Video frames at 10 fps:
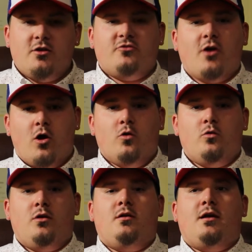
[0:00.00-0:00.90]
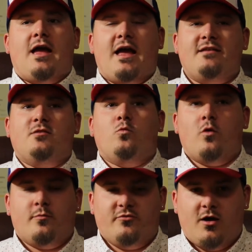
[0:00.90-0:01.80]
So as it
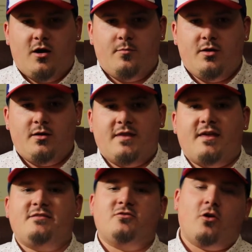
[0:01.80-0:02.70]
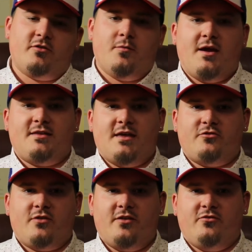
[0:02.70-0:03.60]
warms up and they start to make that
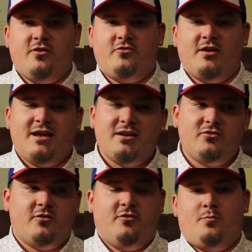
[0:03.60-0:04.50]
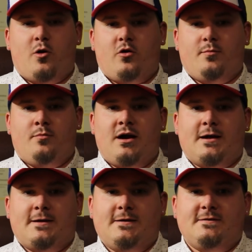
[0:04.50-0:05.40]
transition into the spawning
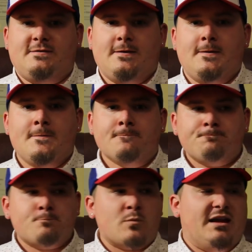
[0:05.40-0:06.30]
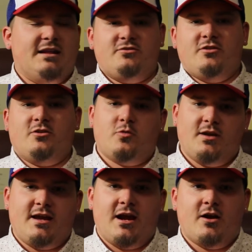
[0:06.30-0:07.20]
pockets and into the
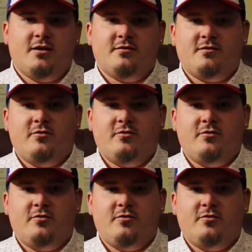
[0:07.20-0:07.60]
creek areas of